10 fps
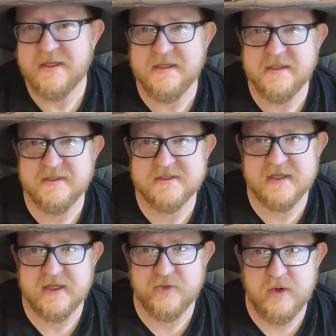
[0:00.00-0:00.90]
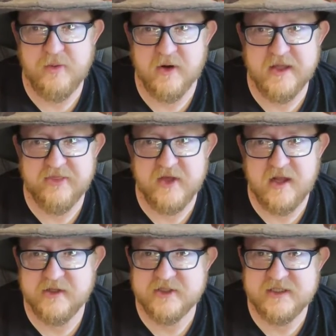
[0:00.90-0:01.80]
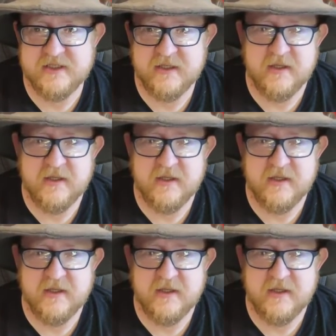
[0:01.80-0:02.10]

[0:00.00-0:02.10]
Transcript: is a three part anthology